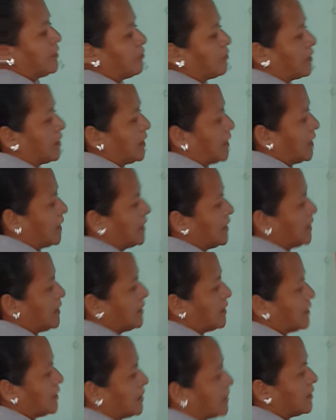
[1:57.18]
letter
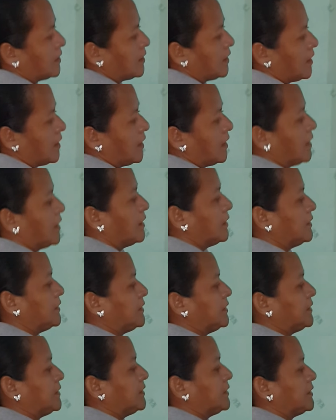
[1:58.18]
A,
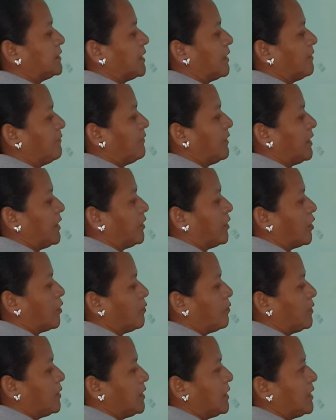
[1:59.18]
this is the
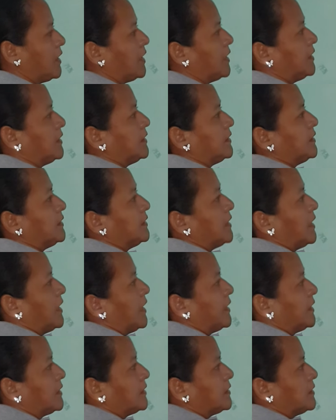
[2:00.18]
letter B, and this is the
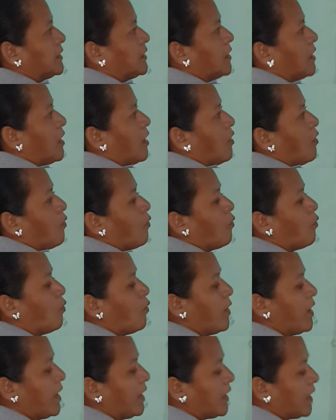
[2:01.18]
letter C.
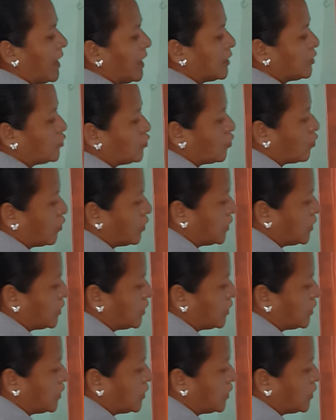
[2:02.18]
Where are you